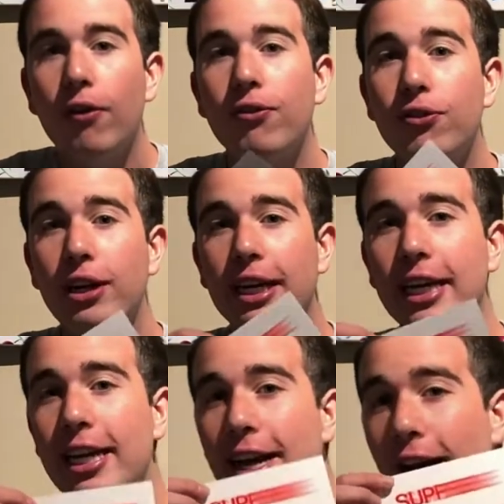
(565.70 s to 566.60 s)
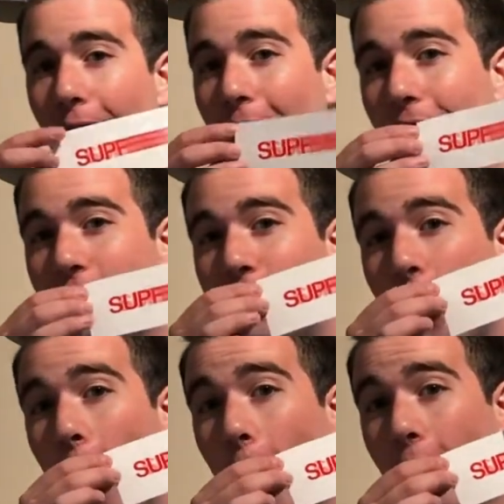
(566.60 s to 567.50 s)
Freaking
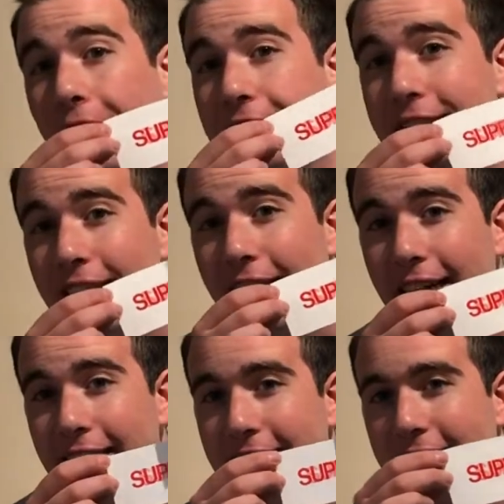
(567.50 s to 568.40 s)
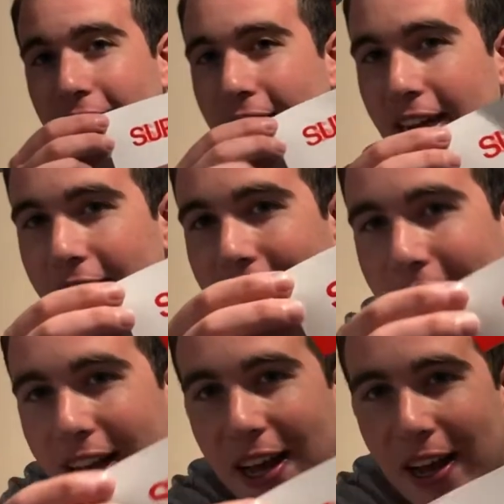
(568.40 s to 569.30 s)
gorgeous.
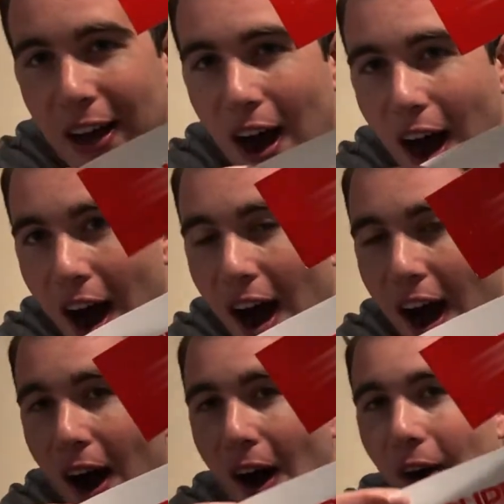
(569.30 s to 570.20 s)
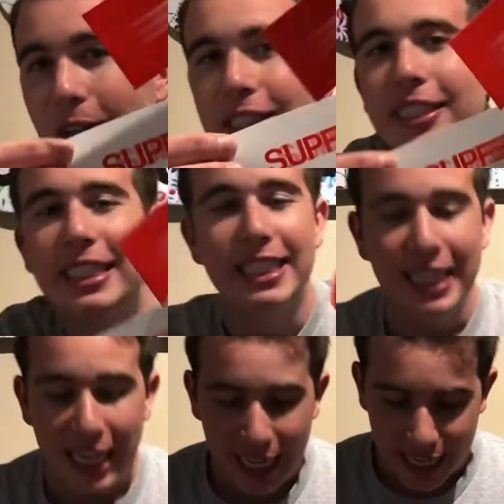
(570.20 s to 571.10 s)
Oh,
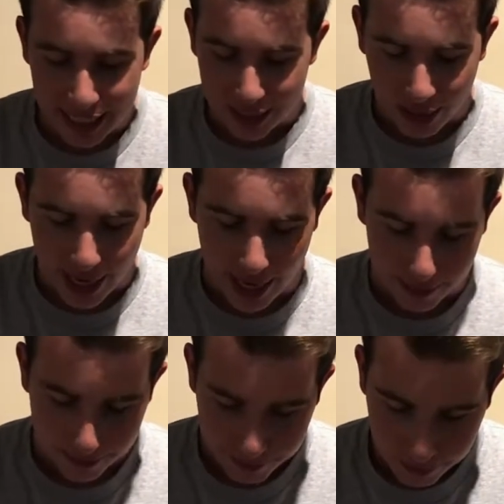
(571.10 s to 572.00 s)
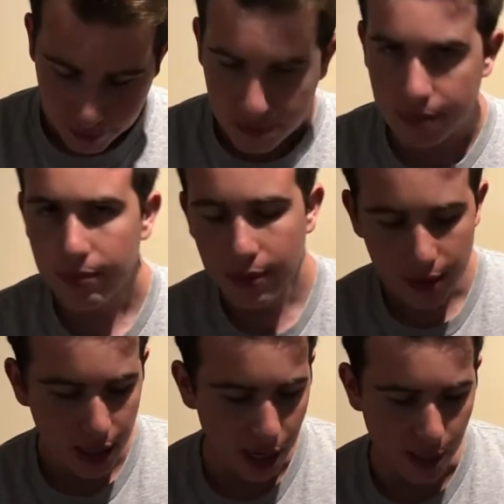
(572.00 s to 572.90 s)
jeez. Okay.
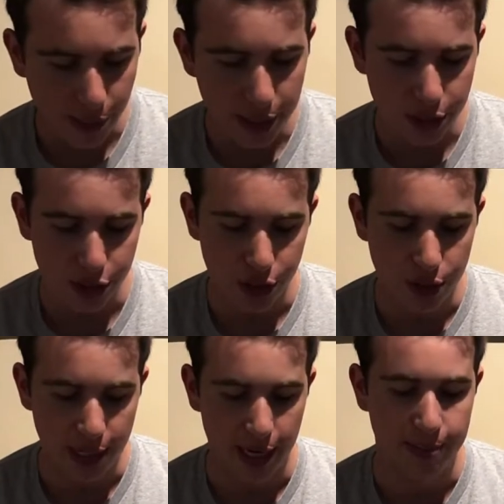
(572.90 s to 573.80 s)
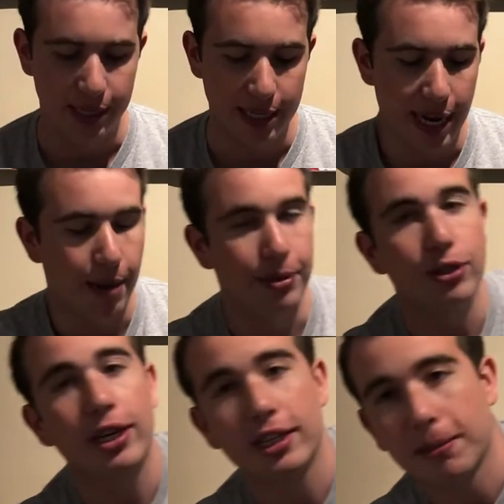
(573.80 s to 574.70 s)
Alright, I might have just shown you that upside down, but you
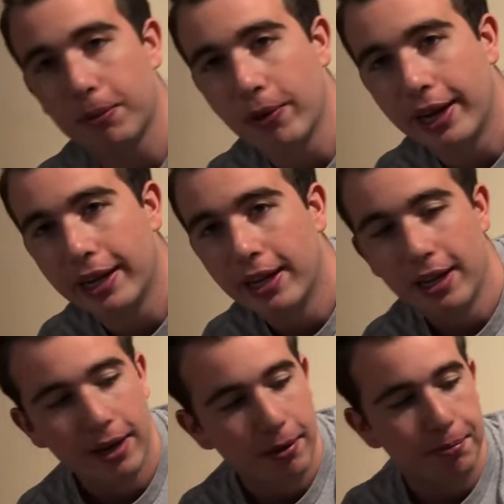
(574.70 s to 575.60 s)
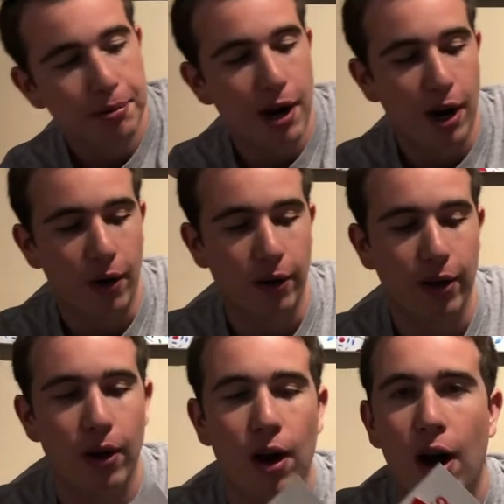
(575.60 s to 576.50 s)
get the point. Bro,
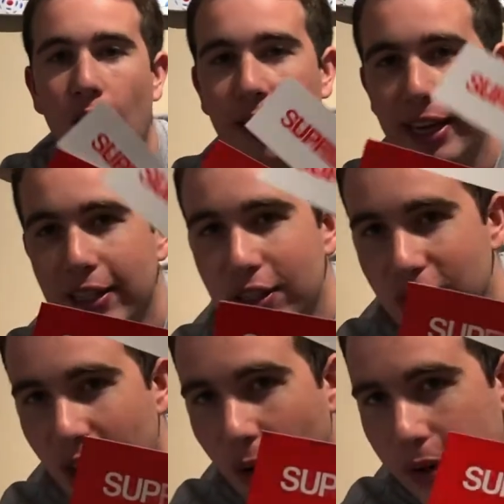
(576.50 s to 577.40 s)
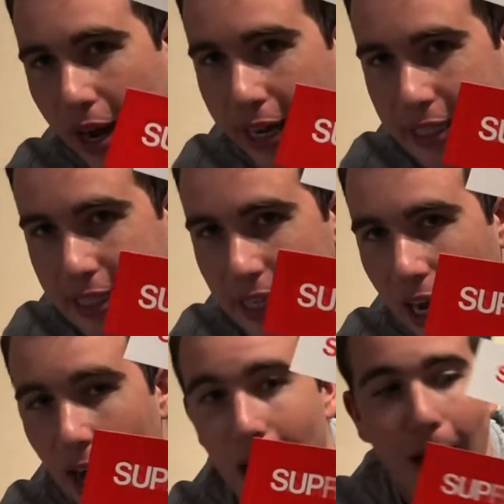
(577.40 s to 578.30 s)
oh, that is so nice.
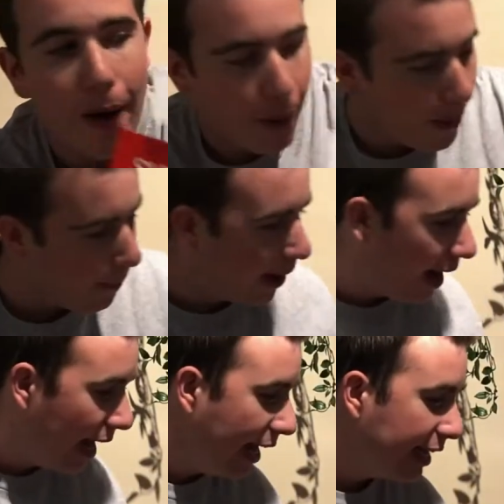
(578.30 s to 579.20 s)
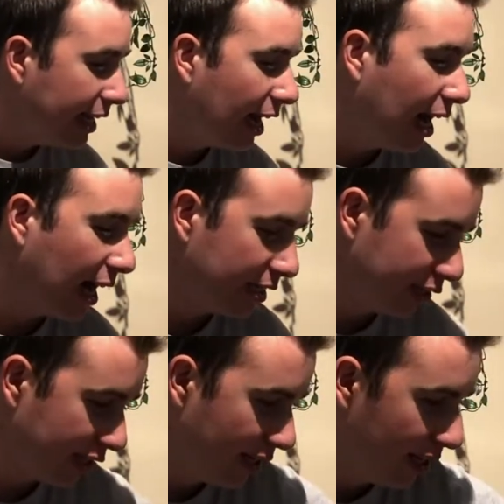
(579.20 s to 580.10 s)
Oh my gosh.